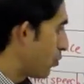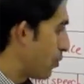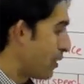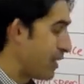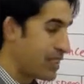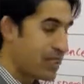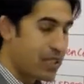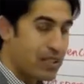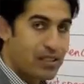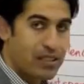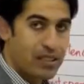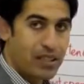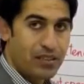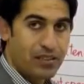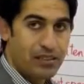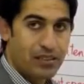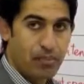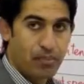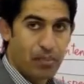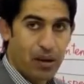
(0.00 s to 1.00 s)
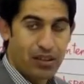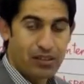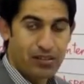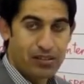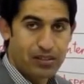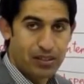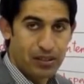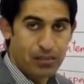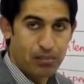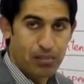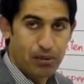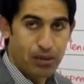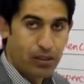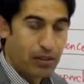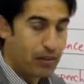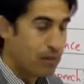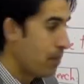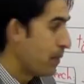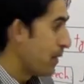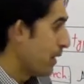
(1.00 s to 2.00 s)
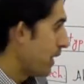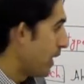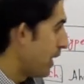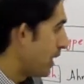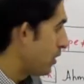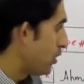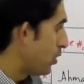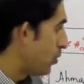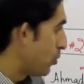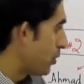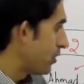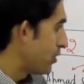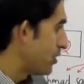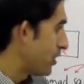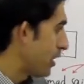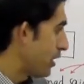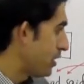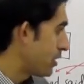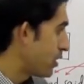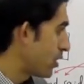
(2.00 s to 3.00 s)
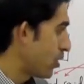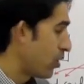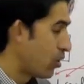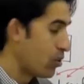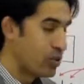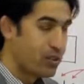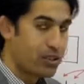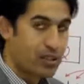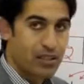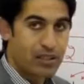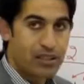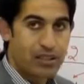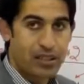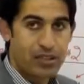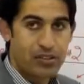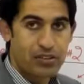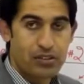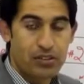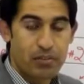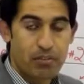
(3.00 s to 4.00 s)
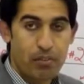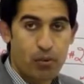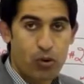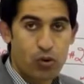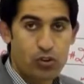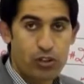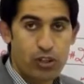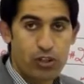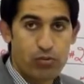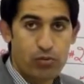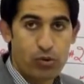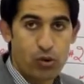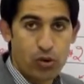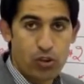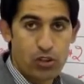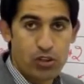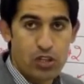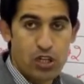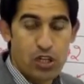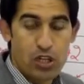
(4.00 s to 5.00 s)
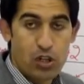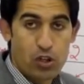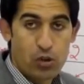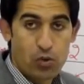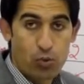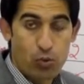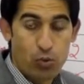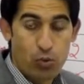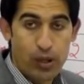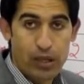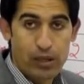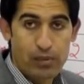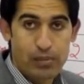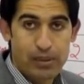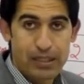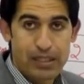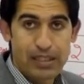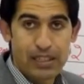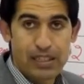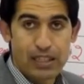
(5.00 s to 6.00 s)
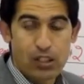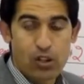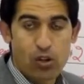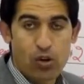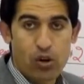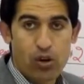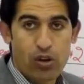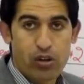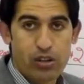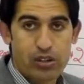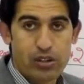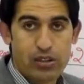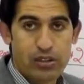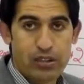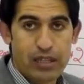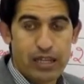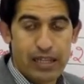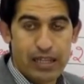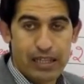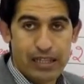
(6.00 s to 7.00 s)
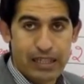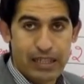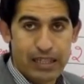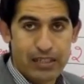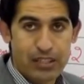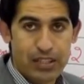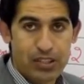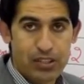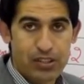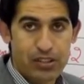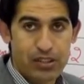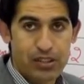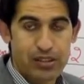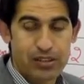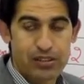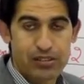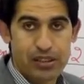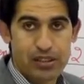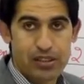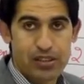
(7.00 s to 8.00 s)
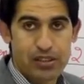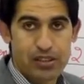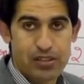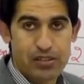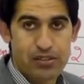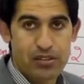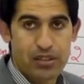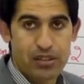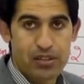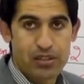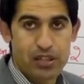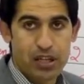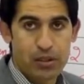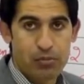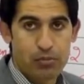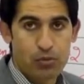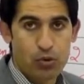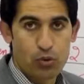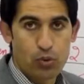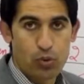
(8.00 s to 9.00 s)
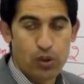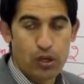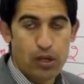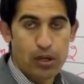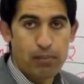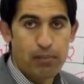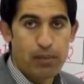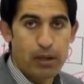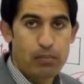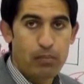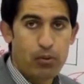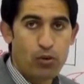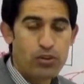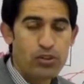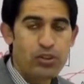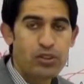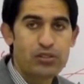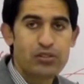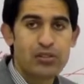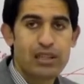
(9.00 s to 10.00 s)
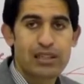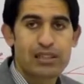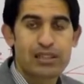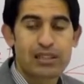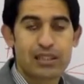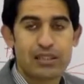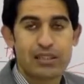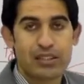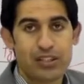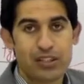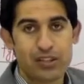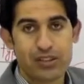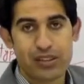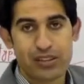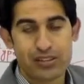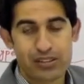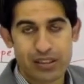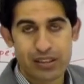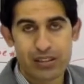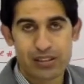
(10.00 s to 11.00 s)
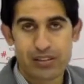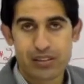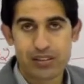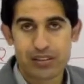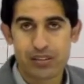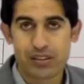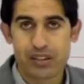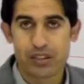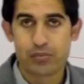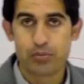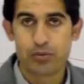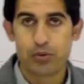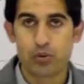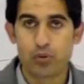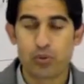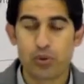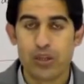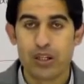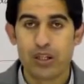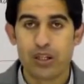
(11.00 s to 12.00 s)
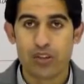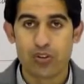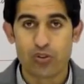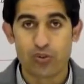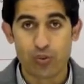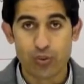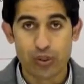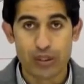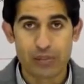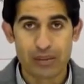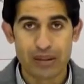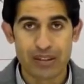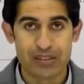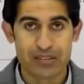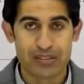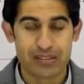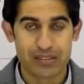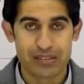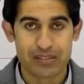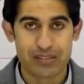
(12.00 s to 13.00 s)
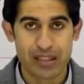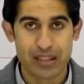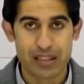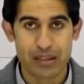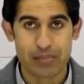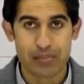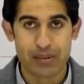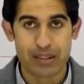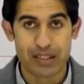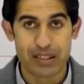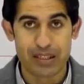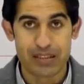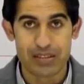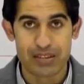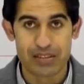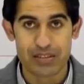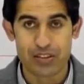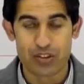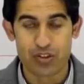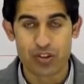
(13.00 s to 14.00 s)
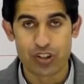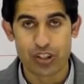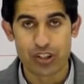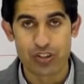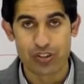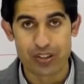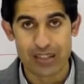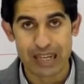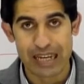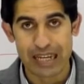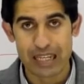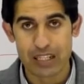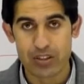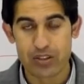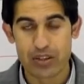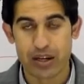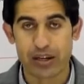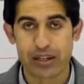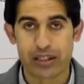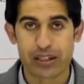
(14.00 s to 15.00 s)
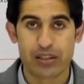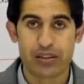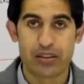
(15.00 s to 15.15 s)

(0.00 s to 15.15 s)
when contains the past simple and the result clause contains the modal word will be called conditional sentence type 2. But point is that conditional sentence type 2 remains same, and it doesn't change in indirect